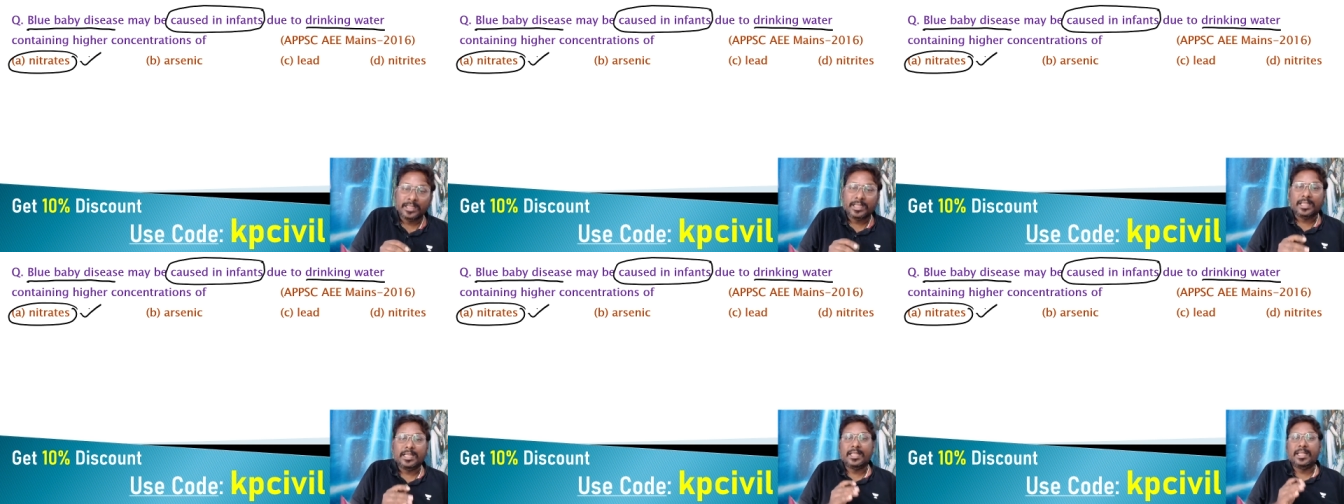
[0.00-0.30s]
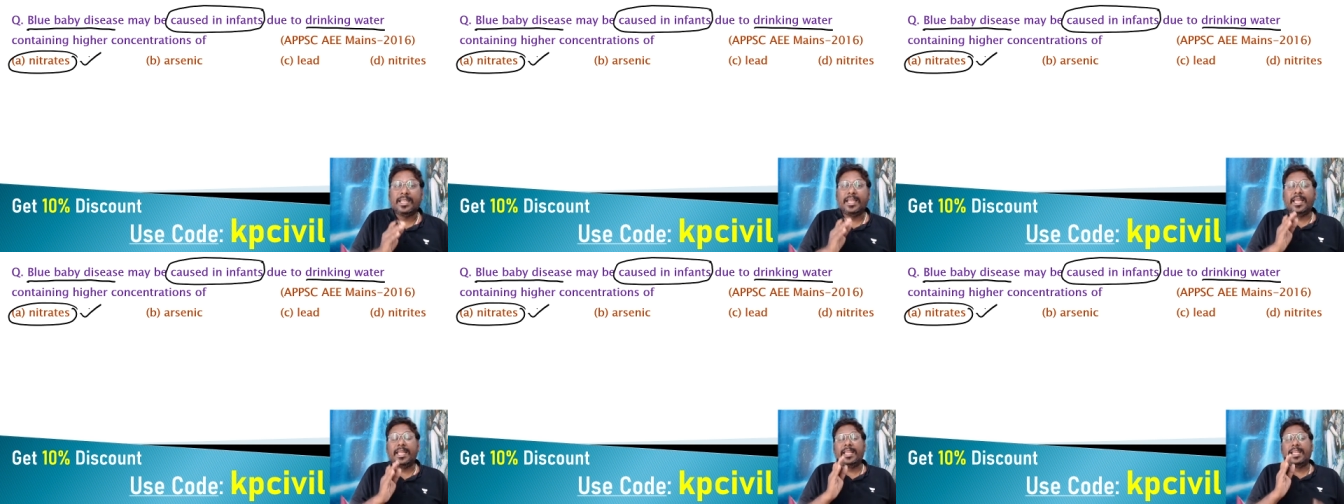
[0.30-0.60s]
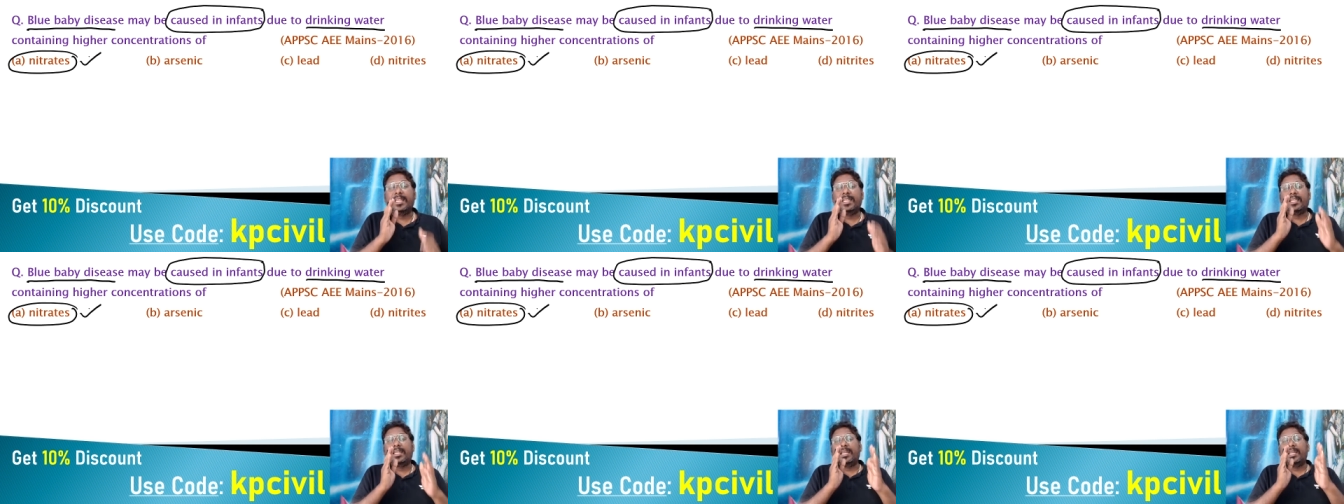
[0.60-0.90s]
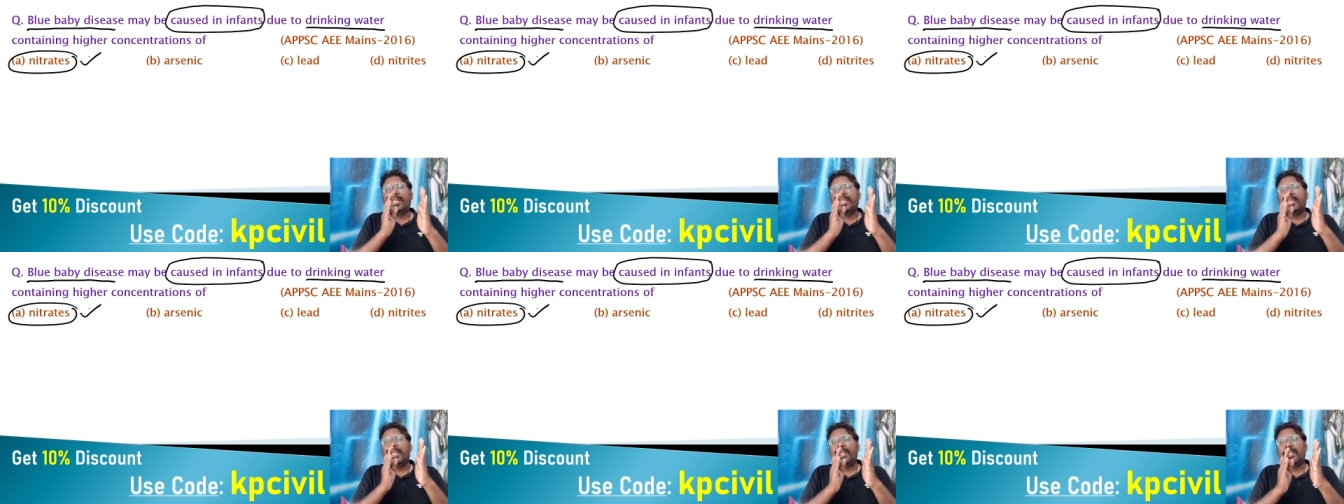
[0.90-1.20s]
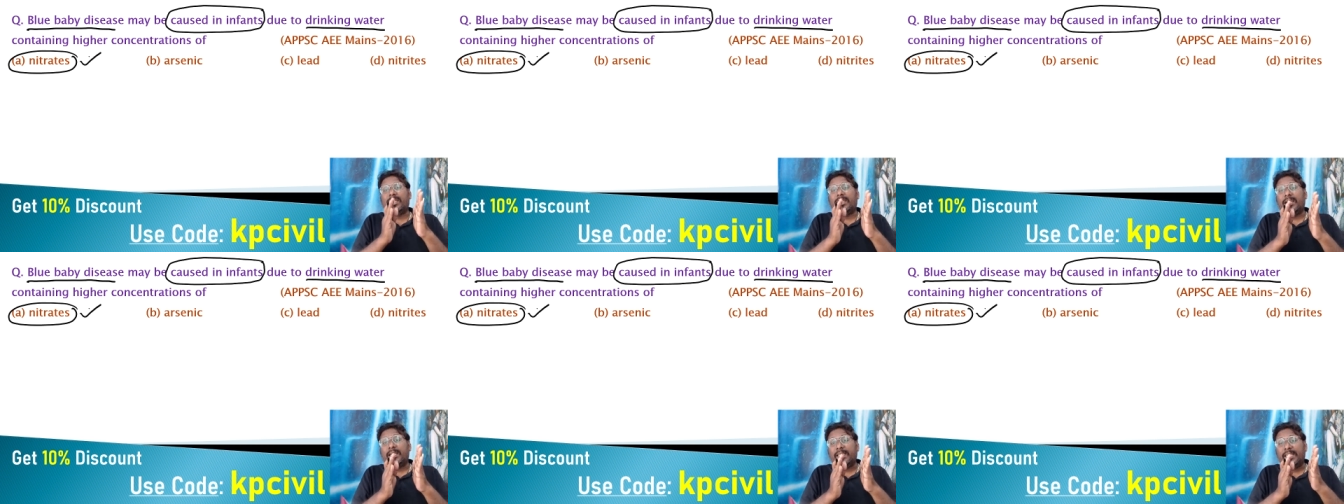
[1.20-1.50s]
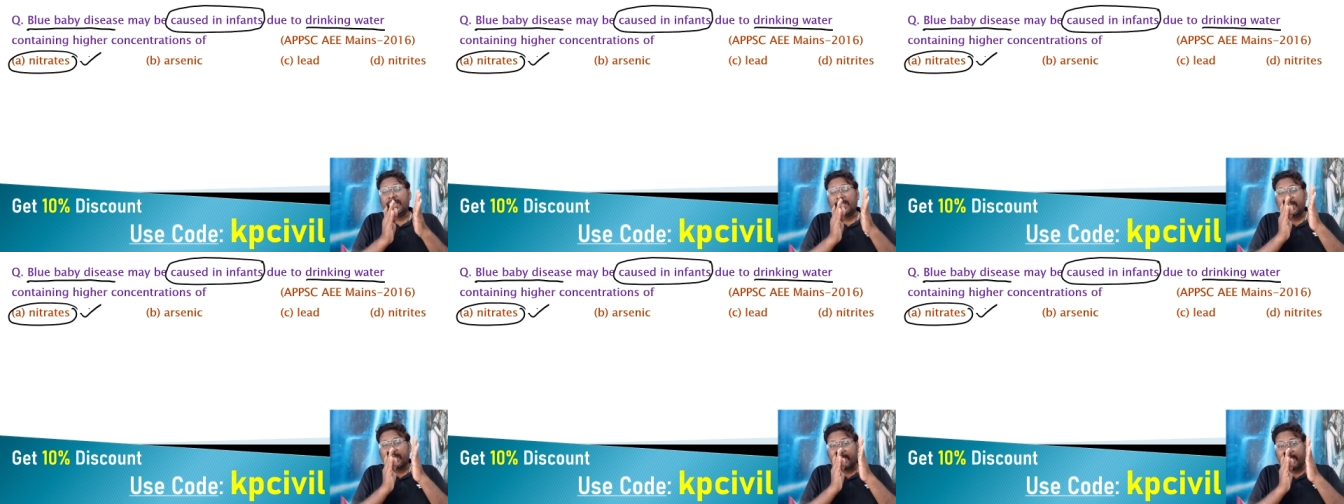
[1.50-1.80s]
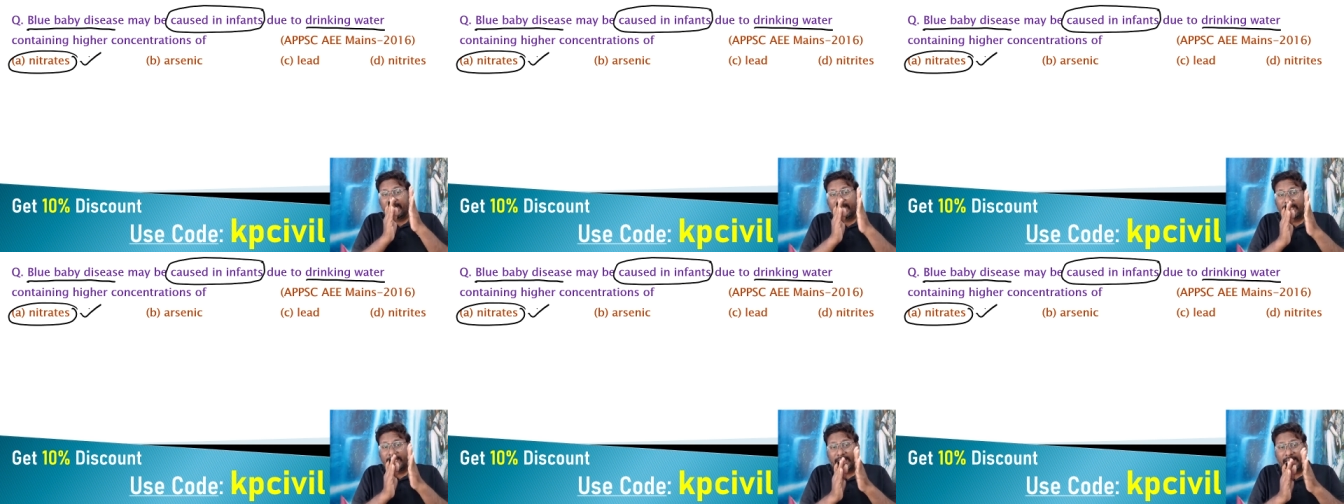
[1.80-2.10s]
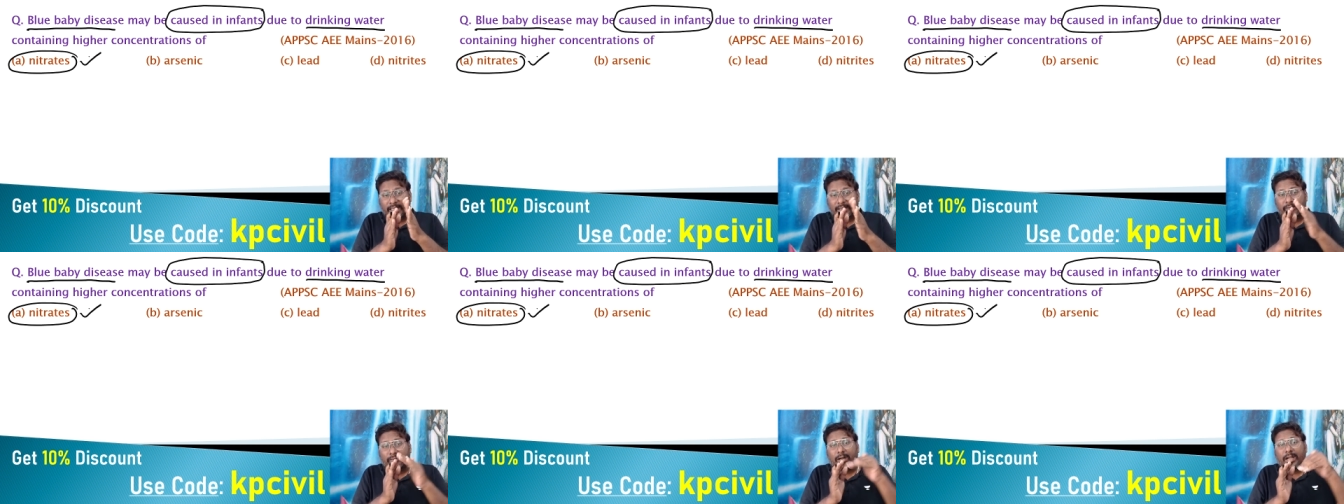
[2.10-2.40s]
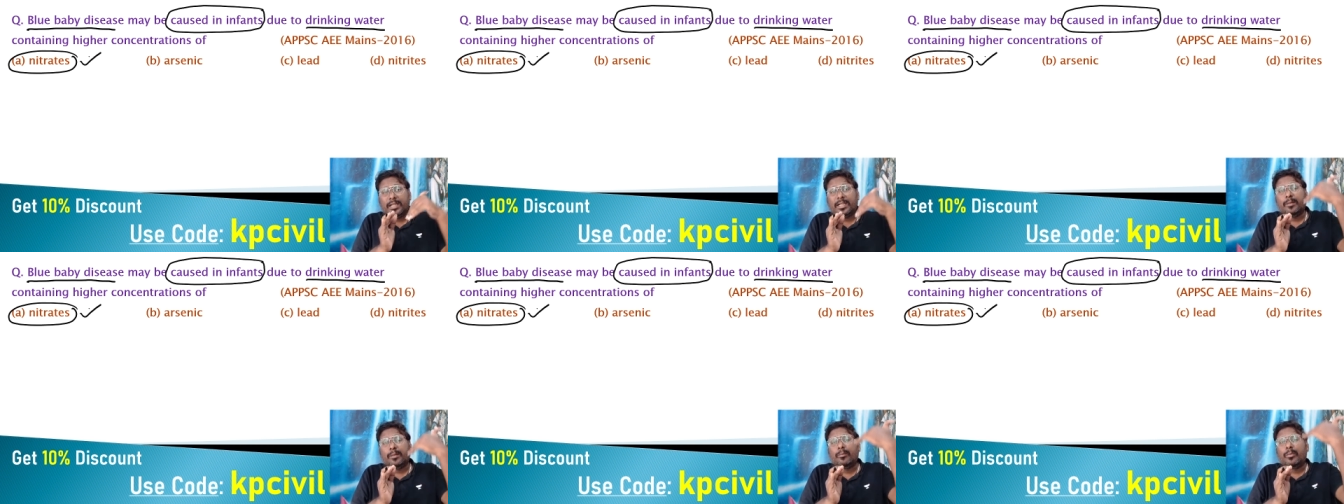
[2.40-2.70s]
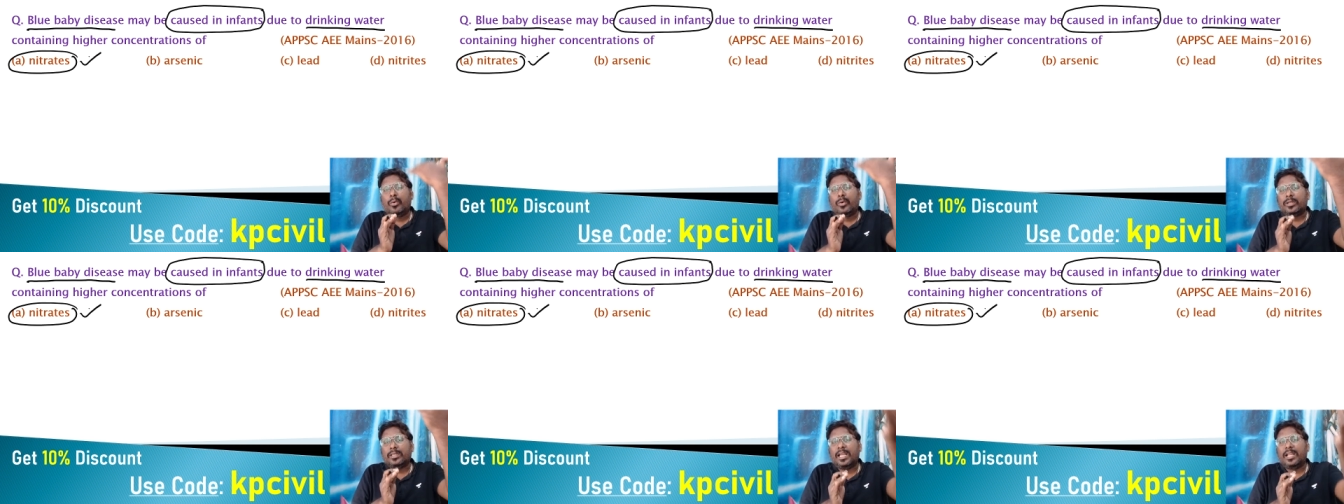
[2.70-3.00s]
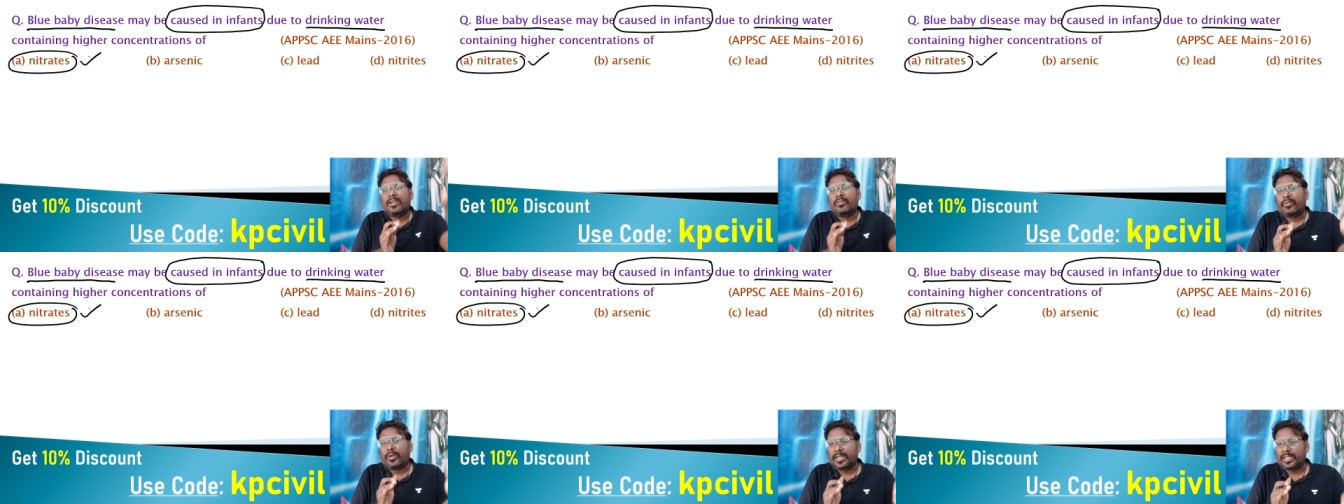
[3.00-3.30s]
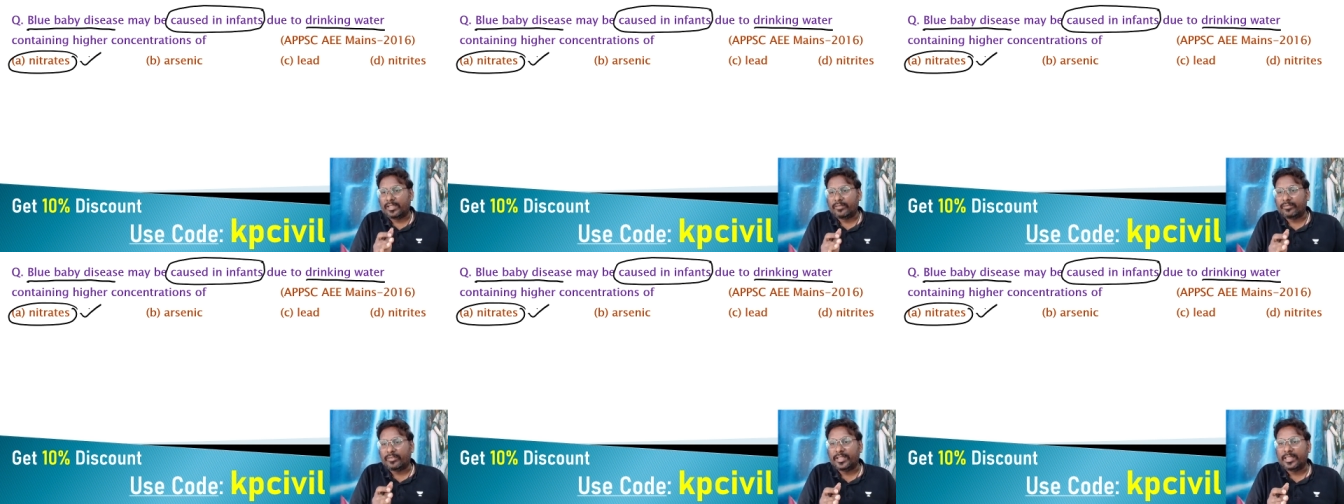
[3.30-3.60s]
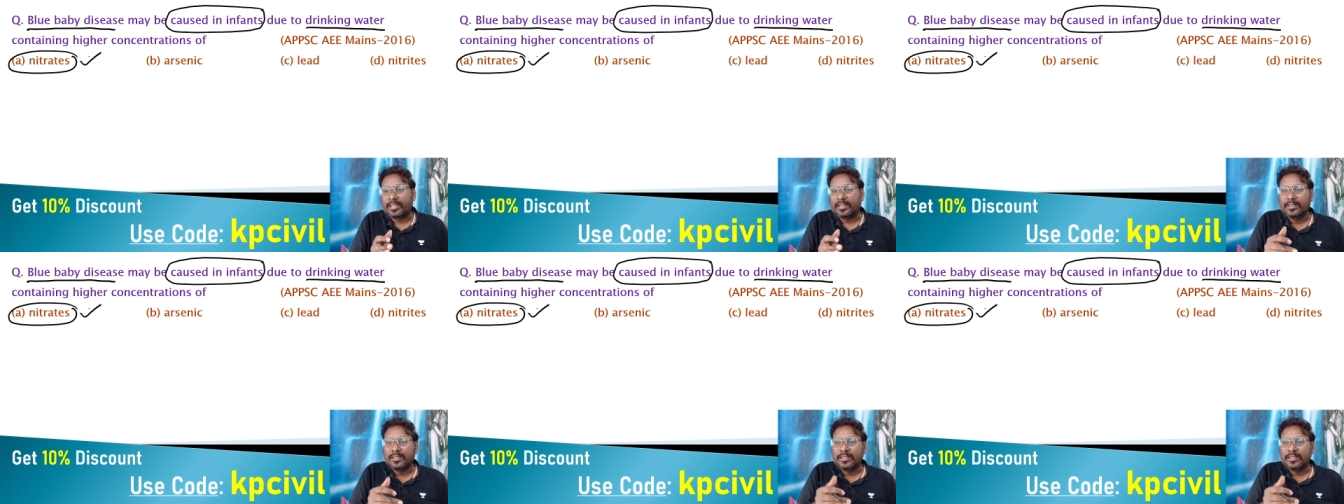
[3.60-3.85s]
Nitrate in drinking water more than 45.